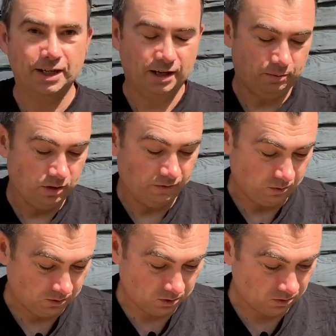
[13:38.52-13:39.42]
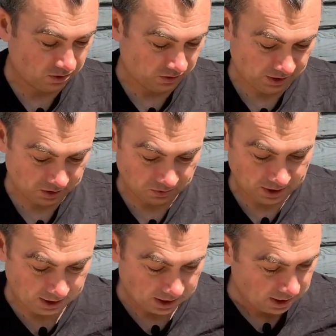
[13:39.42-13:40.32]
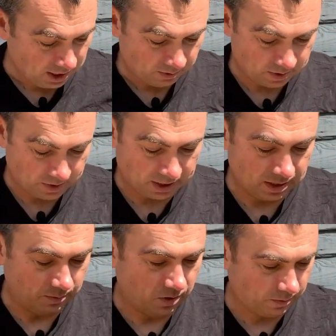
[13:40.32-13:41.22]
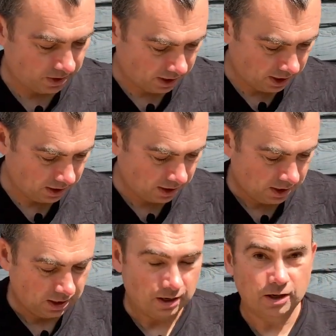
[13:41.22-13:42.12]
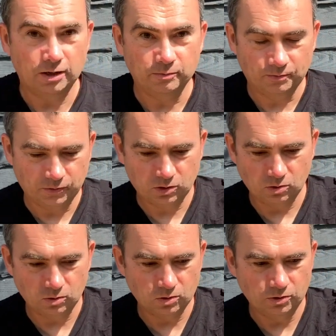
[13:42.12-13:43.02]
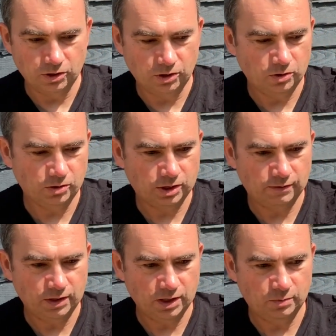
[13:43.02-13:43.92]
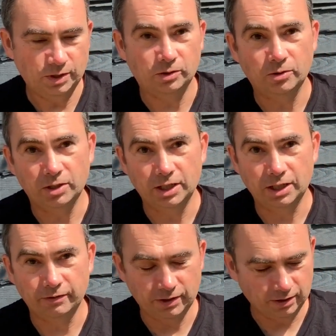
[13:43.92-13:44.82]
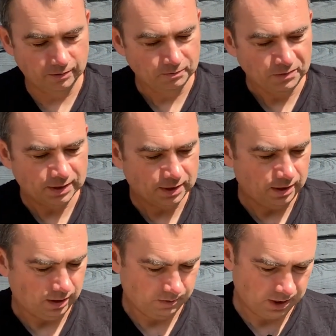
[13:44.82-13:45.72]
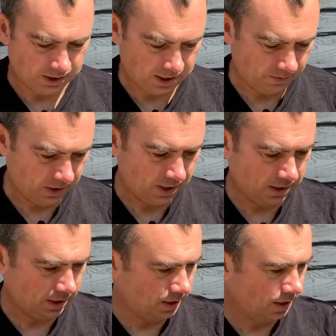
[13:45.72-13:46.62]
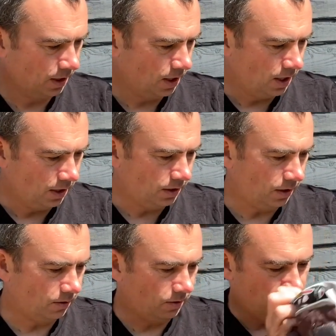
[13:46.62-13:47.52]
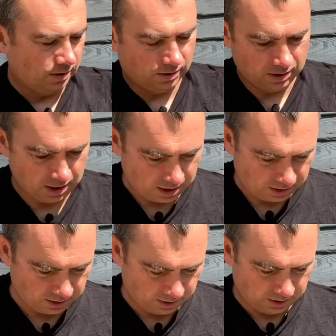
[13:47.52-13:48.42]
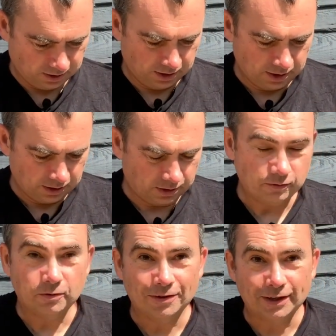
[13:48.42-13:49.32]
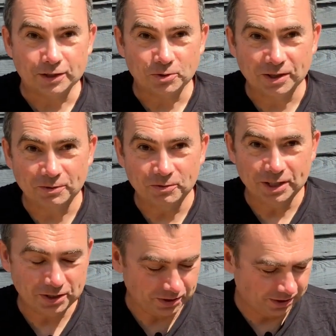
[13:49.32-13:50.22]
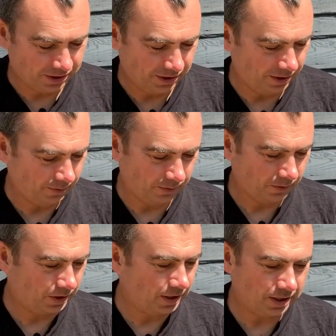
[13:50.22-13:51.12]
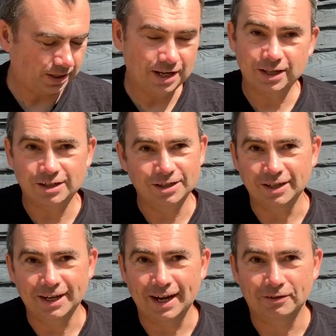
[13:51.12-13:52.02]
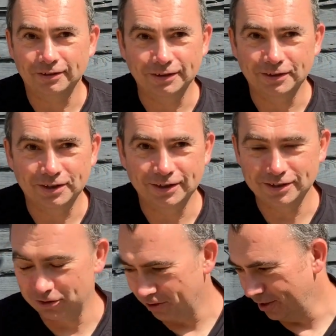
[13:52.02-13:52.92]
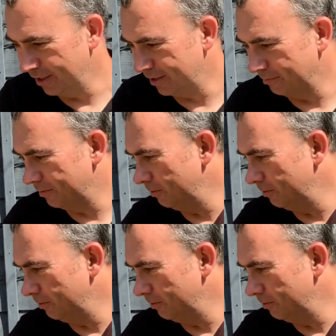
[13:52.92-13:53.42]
perfect for all sorts of things really, backpacking and bikepacking. Toggles on the hood if you need to bring the hood in, if you need to keep the heat in. So yeah, so far that's looking really good. Just itching to get out and try this stuff for